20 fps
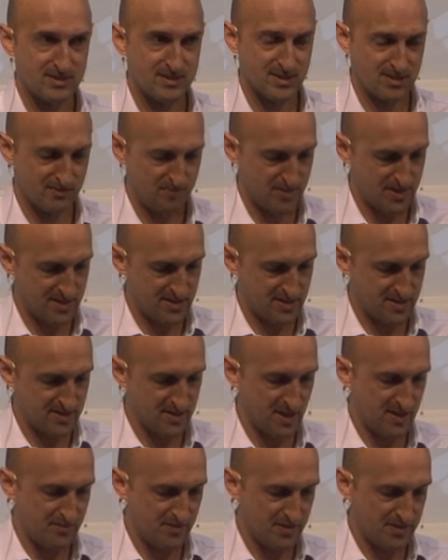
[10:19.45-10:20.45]
that have been
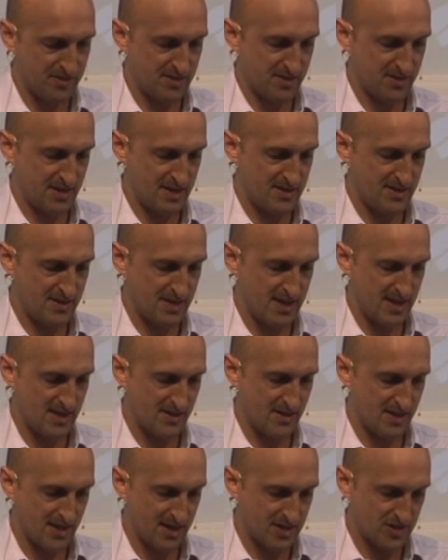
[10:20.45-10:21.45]
discovered
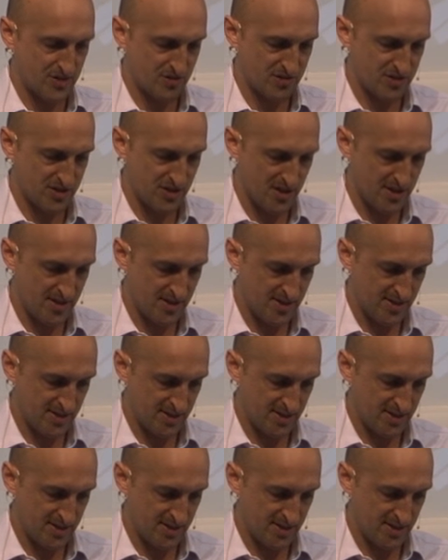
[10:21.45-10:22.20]
in the literature?